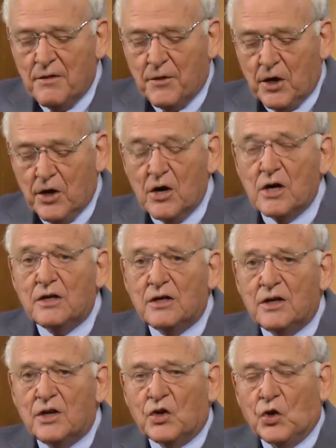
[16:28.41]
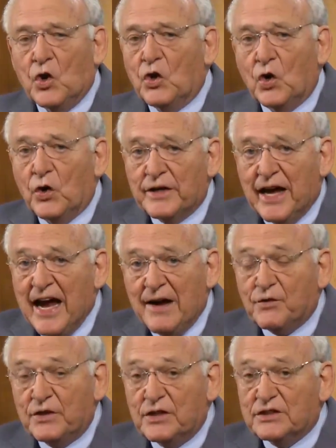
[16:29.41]
Third, you're going to
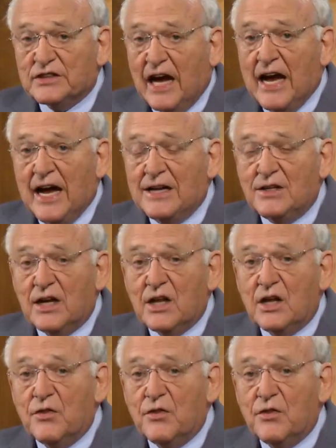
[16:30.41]
have to decide